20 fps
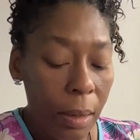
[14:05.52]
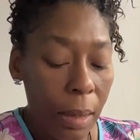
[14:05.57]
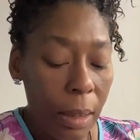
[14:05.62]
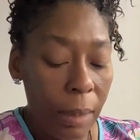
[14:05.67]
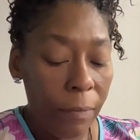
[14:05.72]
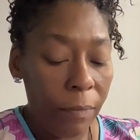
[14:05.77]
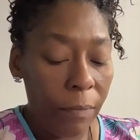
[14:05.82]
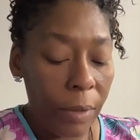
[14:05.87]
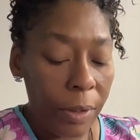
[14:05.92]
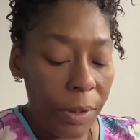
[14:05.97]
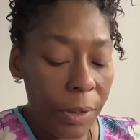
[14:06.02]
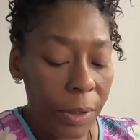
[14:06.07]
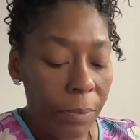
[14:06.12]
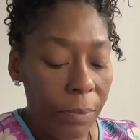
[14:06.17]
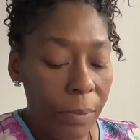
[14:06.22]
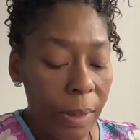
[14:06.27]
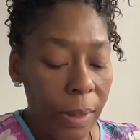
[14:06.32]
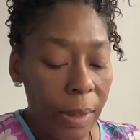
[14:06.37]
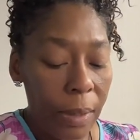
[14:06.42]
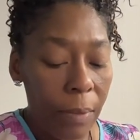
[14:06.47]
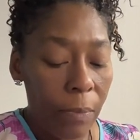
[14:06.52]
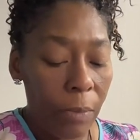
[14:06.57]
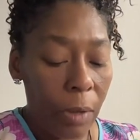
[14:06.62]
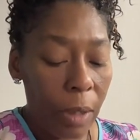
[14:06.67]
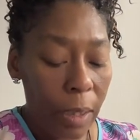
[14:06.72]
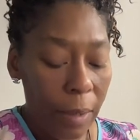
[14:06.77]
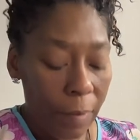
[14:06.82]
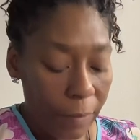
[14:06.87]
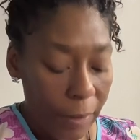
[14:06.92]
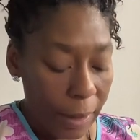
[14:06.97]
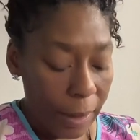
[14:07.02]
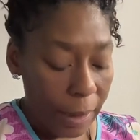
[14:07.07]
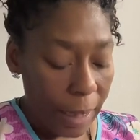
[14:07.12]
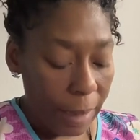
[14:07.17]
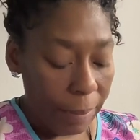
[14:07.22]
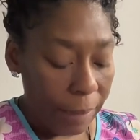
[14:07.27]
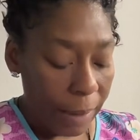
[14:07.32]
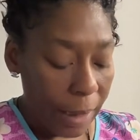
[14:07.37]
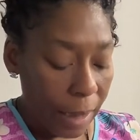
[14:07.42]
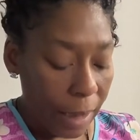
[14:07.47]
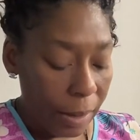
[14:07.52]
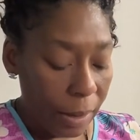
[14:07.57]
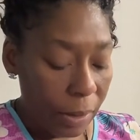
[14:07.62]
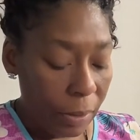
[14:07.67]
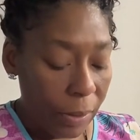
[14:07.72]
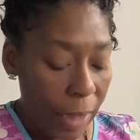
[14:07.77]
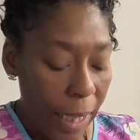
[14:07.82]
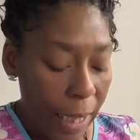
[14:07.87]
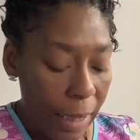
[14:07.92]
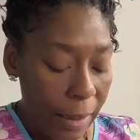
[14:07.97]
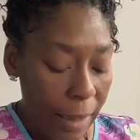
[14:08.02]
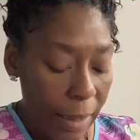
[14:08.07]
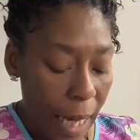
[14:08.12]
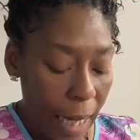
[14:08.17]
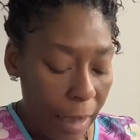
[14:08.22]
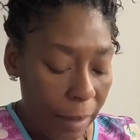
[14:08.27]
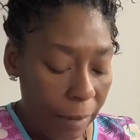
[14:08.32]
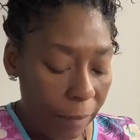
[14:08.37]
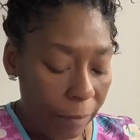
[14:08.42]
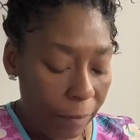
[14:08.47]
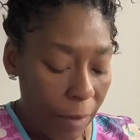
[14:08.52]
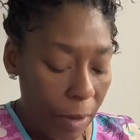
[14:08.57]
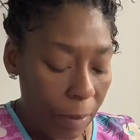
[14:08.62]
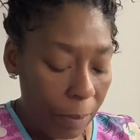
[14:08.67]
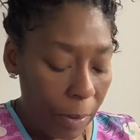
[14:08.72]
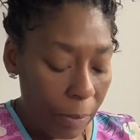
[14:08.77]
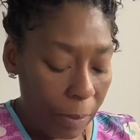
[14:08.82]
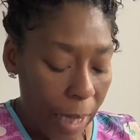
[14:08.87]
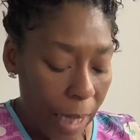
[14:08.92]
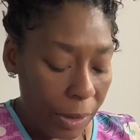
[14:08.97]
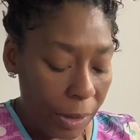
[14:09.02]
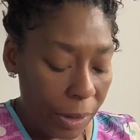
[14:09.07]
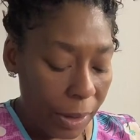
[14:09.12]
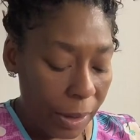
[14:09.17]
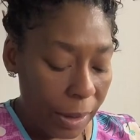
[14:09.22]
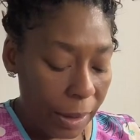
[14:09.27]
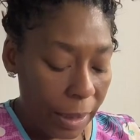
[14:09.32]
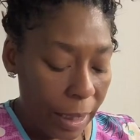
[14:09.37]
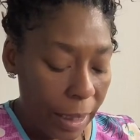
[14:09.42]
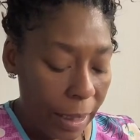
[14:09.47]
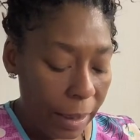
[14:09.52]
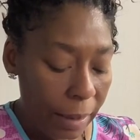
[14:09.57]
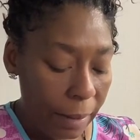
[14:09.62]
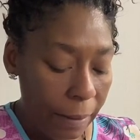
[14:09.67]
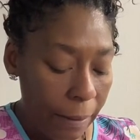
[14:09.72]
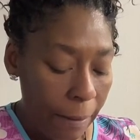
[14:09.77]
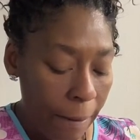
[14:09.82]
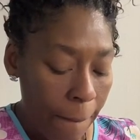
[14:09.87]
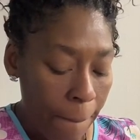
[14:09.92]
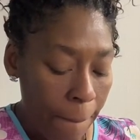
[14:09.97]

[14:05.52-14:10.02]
Deep friendship with someone of the same sex. So yeah, it's kind of confirming what I just said.